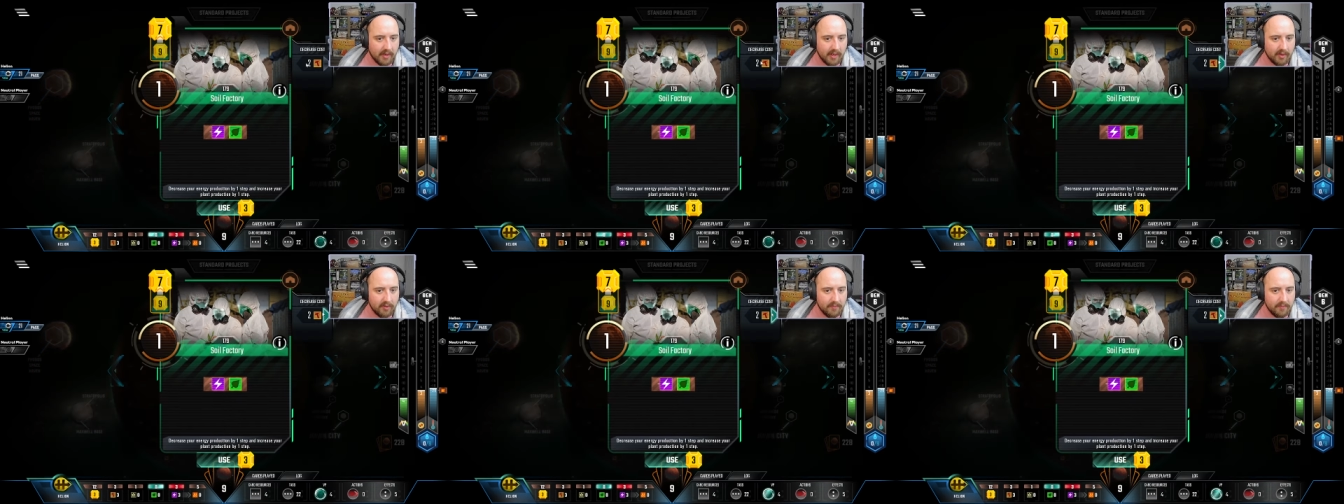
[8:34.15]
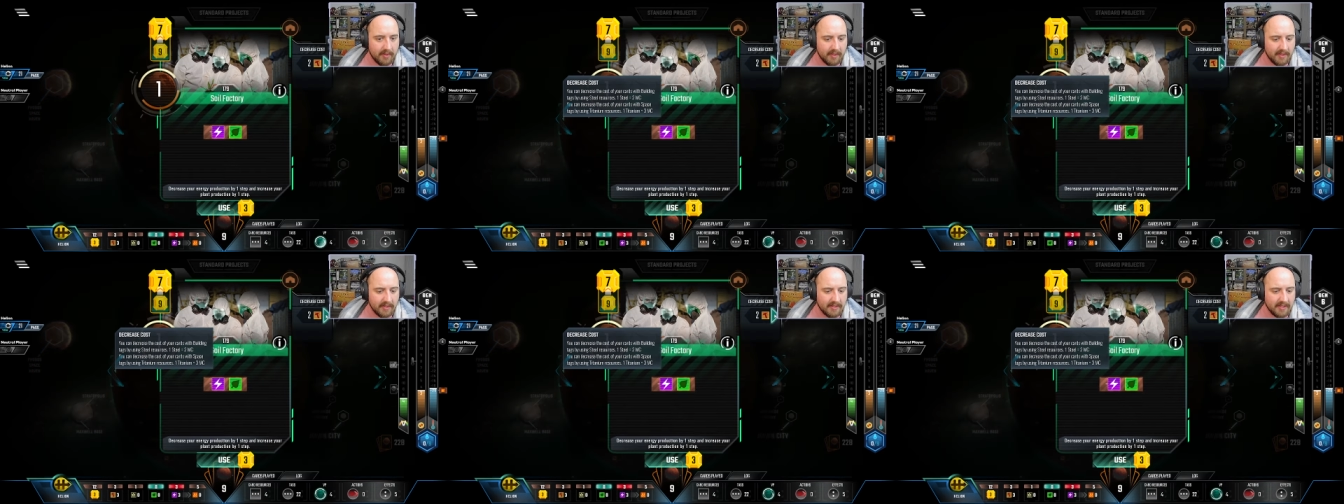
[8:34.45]
I don't
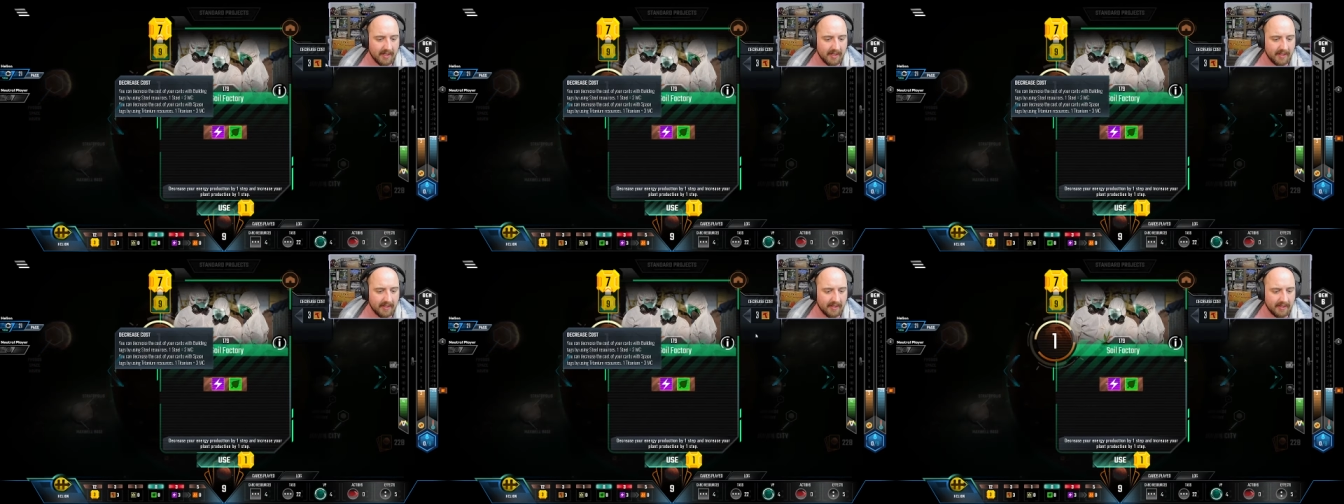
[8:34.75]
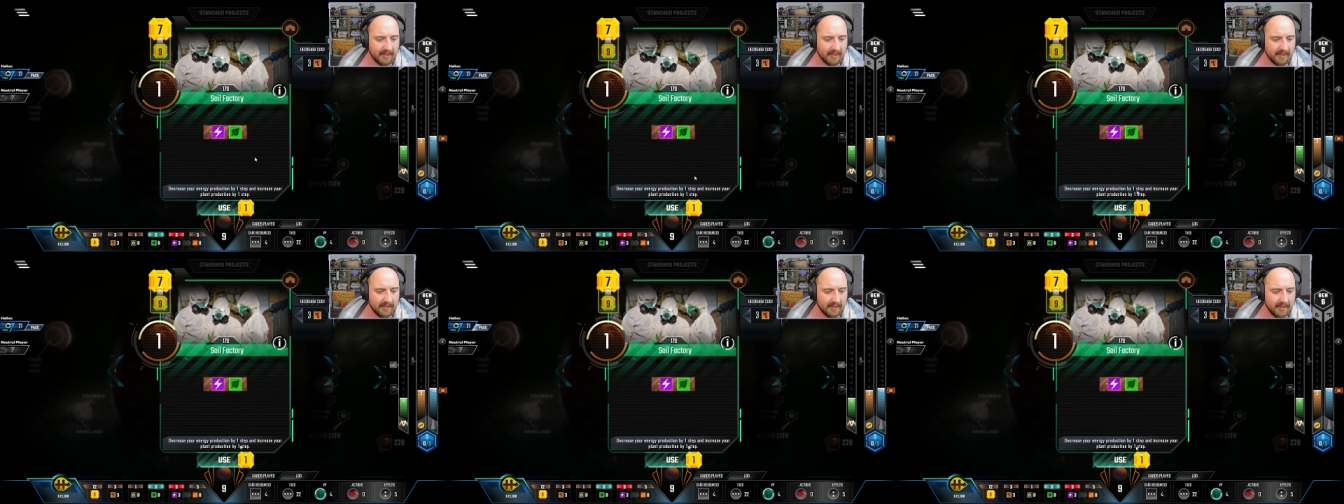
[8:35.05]
mind getting
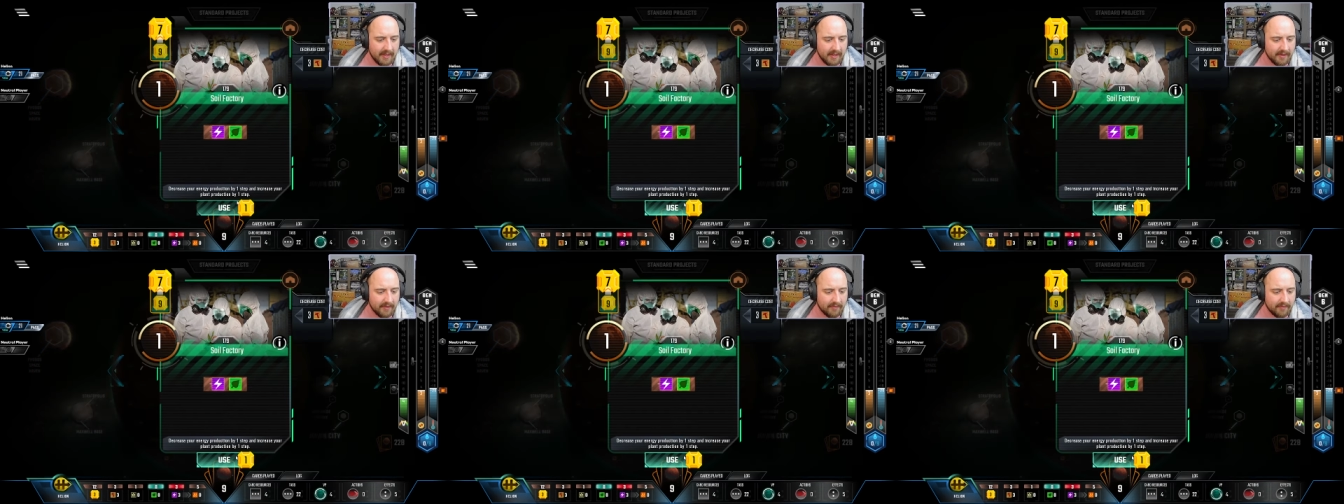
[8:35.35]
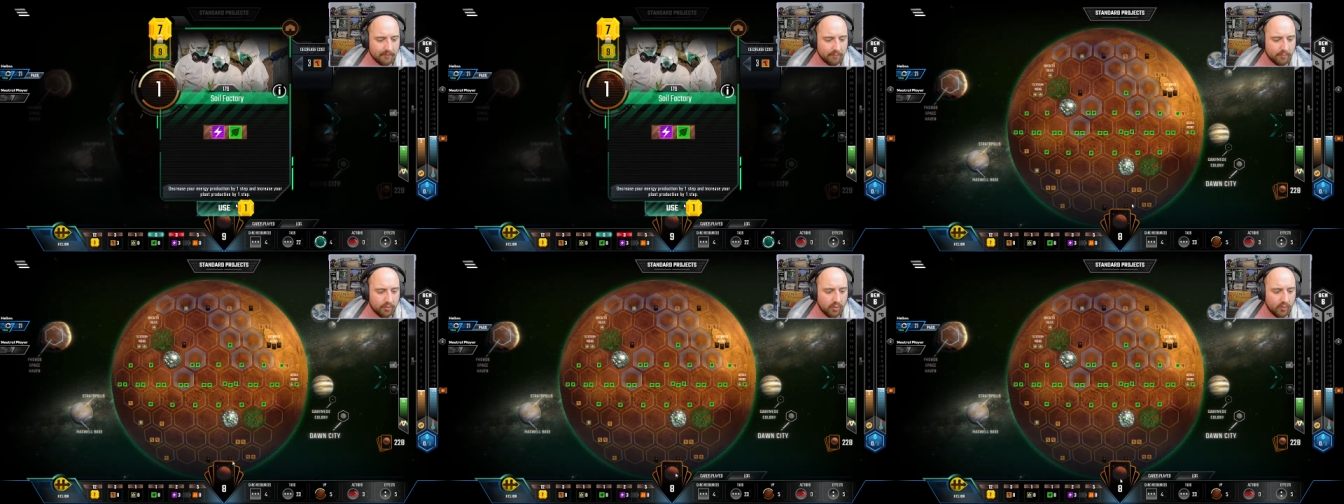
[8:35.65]
a
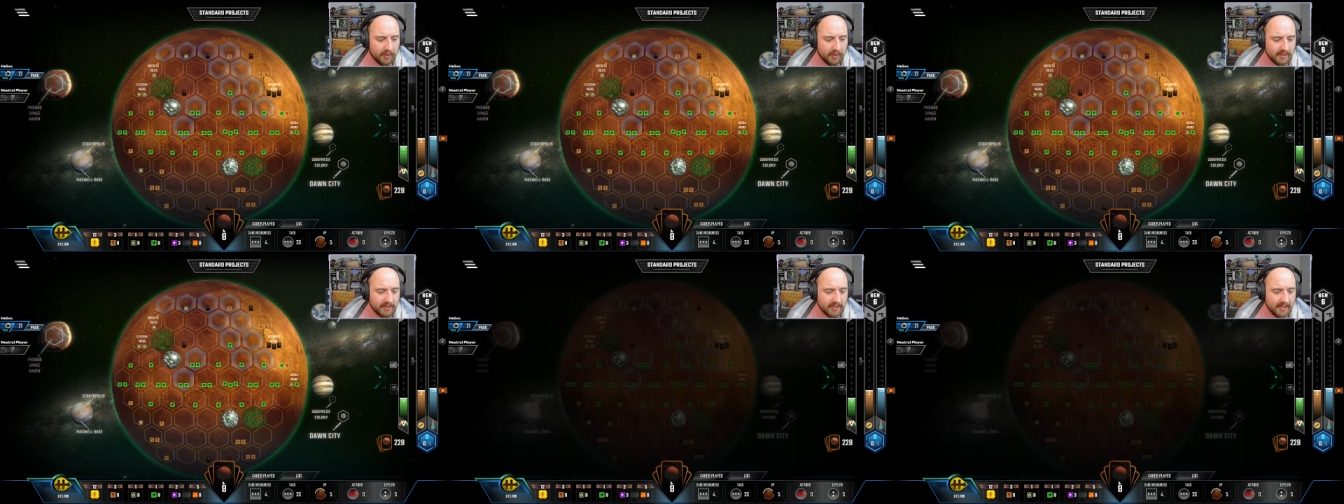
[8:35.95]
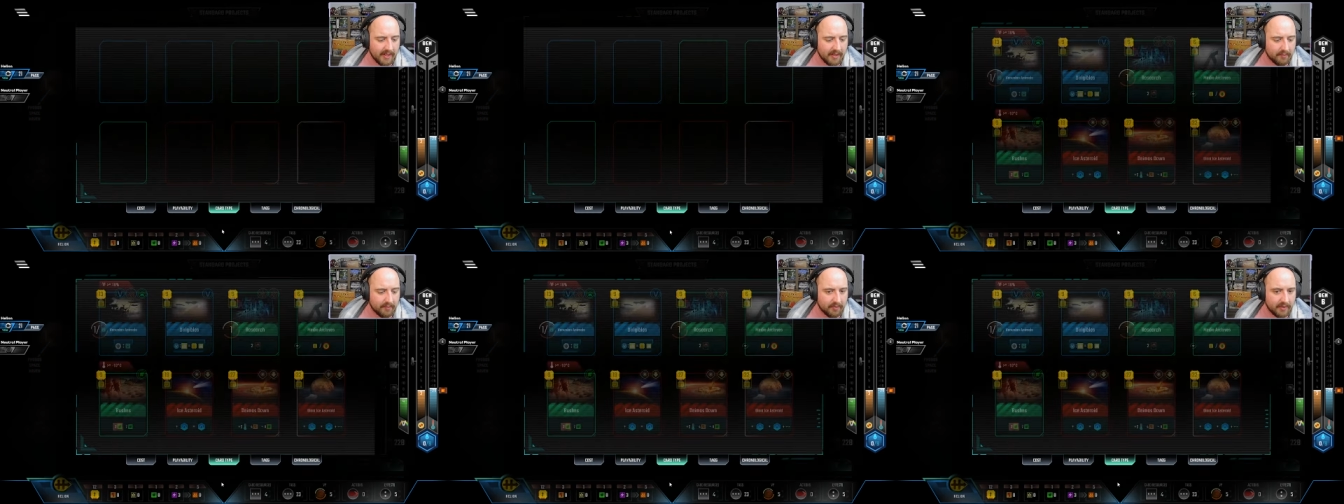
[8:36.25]
point
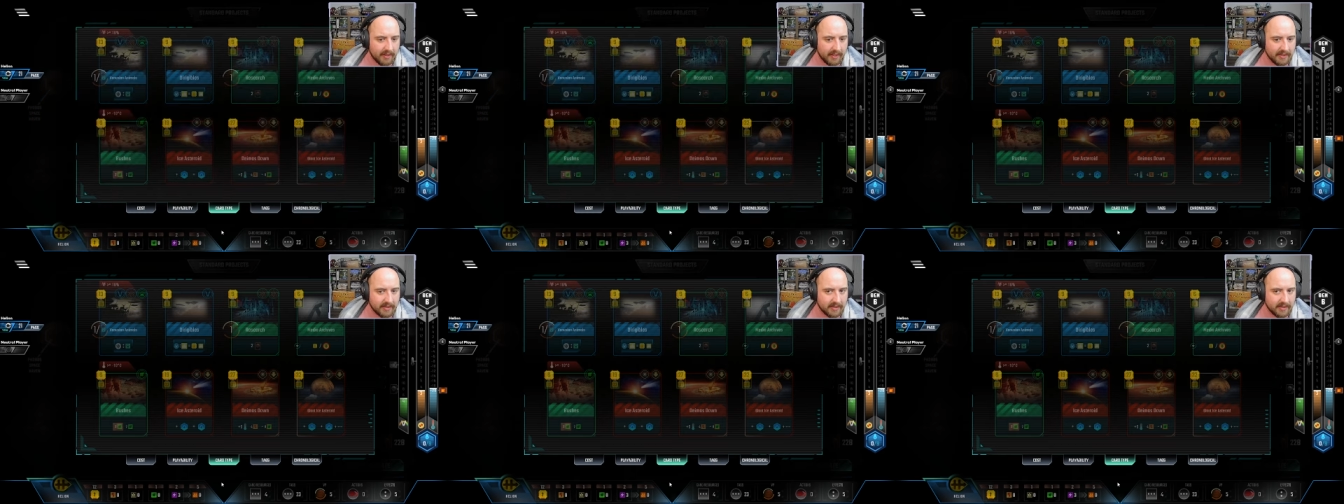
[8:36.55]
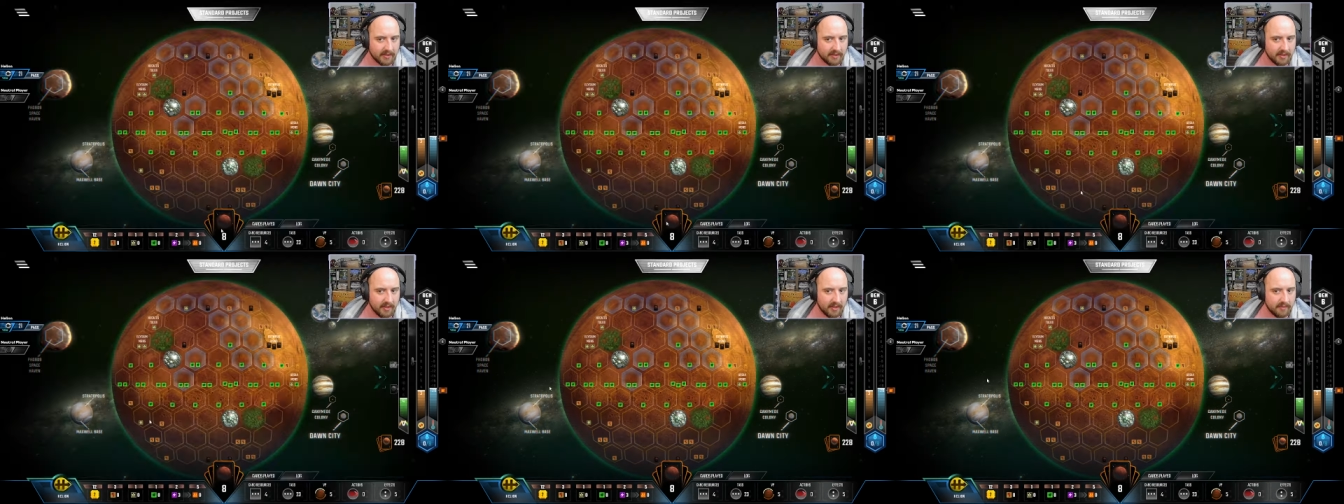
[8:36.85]
and a plant
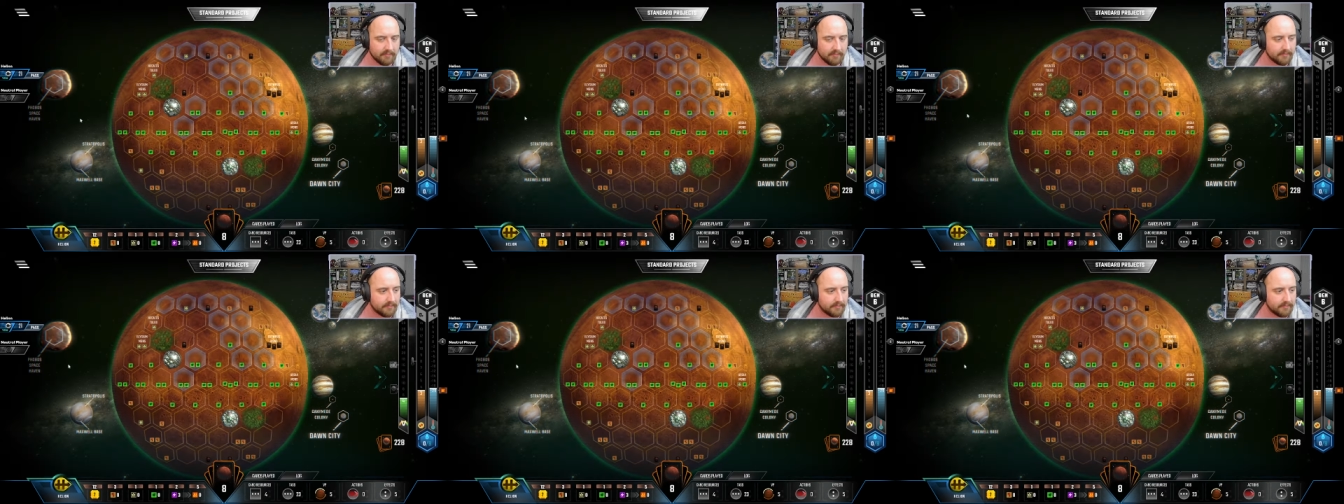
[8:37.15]
income.